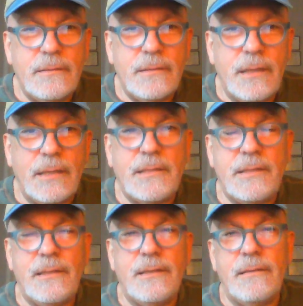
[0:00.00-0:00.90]

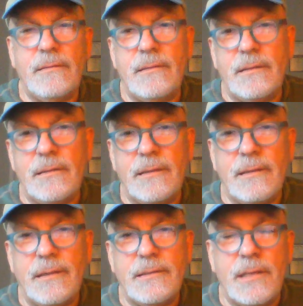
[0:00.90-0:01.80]
it's
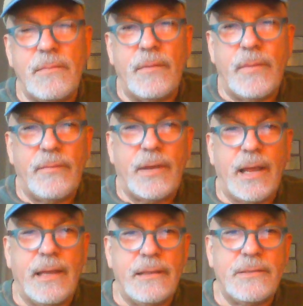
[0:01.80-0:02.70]
and some of them have
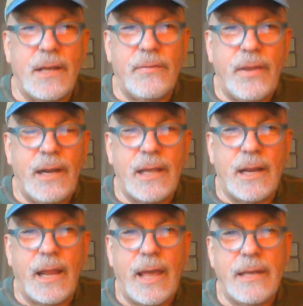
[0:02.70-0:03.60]
taken the self healing
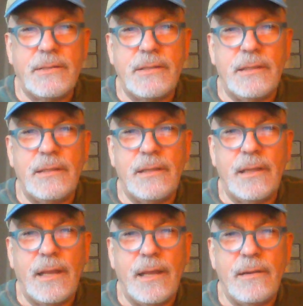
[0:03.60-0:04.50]
class, and
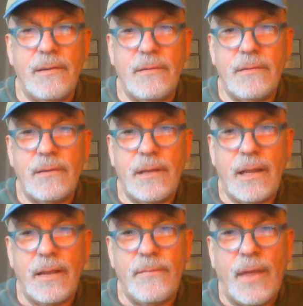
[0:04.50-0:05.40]
and
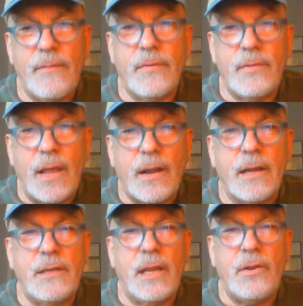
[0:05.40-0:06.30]
and they they're
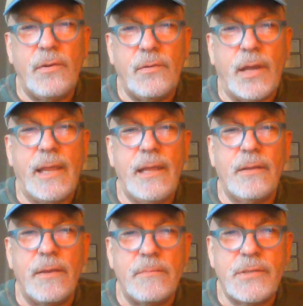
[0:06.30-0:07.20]
continuing to heal
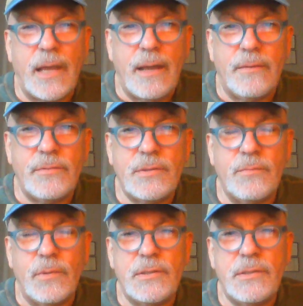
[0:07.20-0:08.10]
themselves,
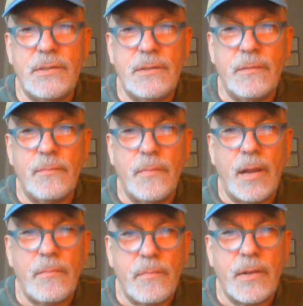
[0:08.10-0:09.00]
which
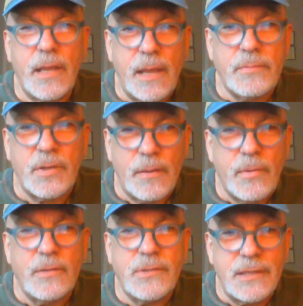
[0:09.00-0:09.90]
it keeps their
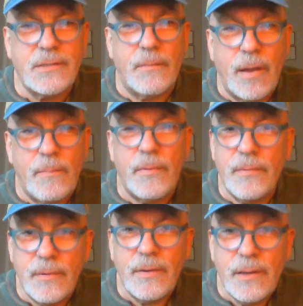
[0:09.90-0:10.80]
immune system up
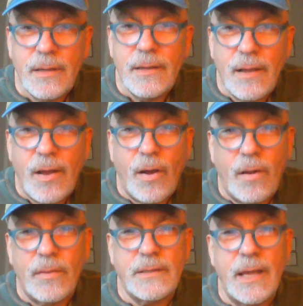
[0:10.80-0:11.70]

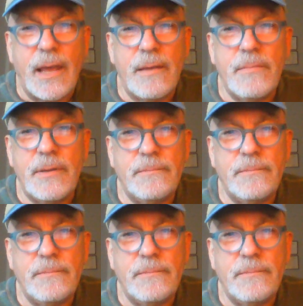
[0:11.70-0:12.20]
all the time.